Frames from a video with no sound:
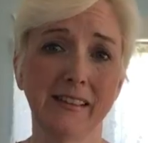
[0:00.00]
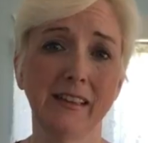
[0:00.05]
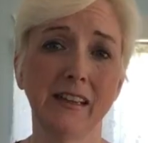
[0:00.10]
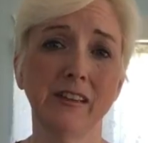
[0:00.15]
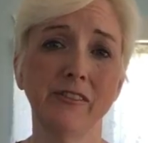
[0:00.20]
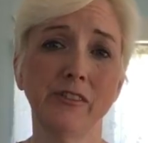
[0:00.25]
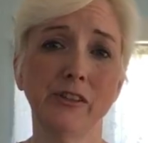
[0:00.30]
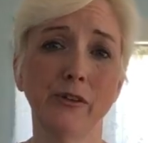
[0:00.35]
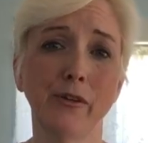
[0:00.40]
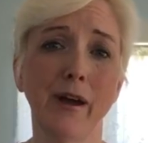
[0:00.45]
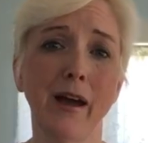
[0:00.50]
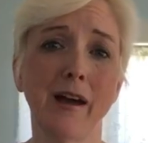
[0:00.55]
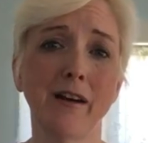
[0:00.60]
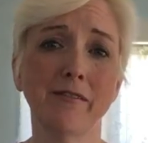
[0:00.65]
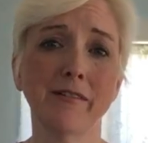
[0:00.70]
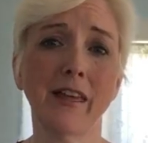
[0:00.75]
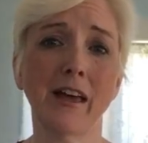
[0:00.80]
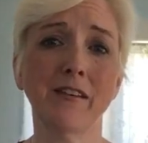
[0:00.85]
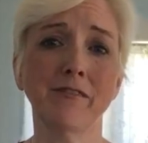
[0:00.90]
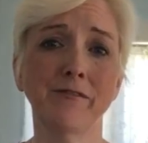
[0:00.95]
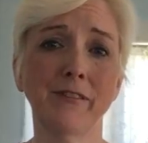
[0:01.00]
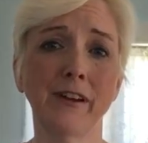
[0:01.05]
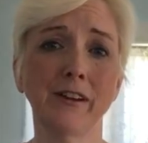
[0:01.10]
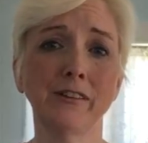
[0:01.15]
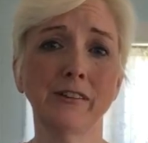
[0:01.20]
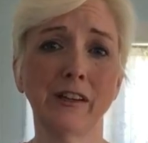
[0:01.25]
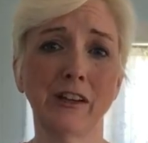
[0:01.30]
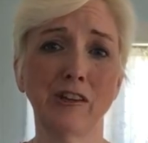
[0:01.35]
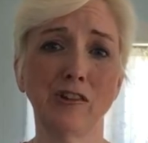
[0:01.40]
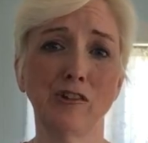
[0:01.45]
if you have that
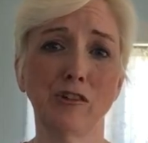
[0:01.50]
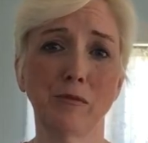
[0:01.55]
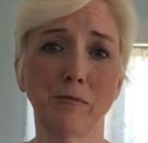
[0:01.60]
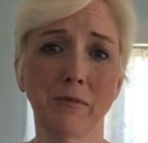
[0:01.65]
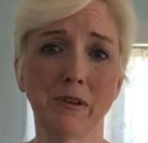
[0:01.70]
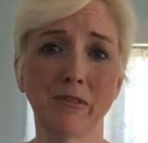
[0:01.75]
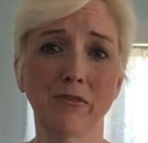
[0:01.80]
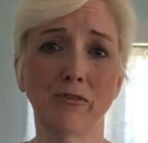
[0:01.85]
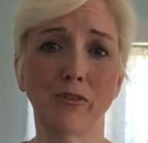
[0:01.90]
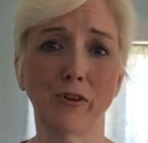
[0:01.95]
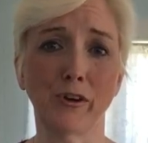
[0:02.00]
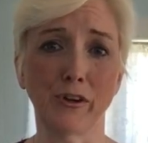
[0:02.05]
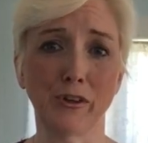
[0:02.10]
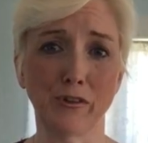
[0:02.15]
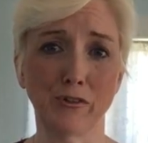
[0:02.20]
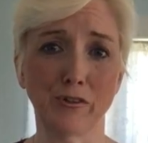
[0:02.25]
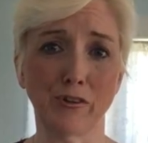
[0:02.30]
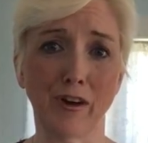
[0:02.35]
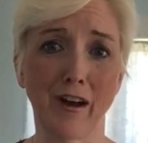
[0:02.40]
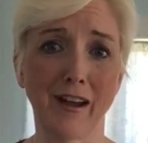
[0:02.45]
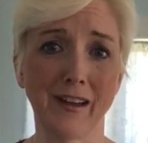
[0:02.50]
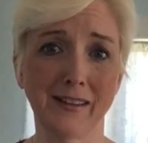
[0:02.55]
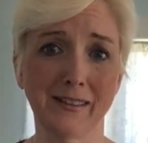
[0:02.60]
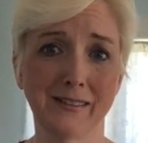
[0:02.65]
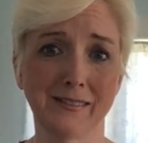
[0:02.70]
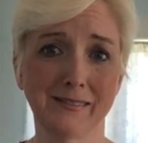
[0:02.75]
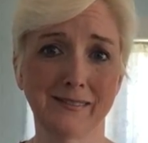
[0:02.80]
foundation before you try.